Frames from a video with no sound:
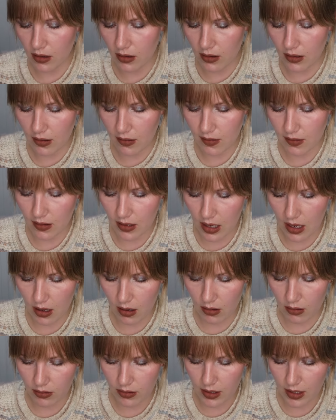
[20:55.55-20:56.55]
this
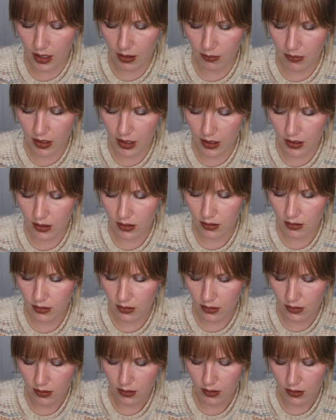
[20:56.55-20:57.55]
nail that I'm like
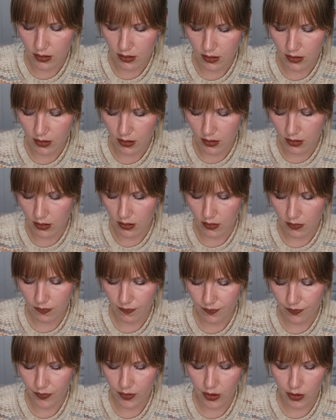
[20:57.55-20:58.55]

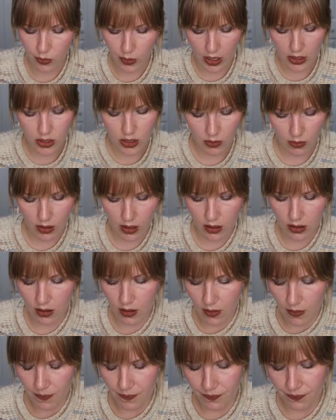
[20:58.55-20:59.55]
swatching
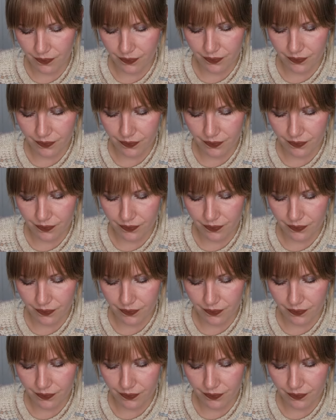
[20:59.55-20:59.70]
with.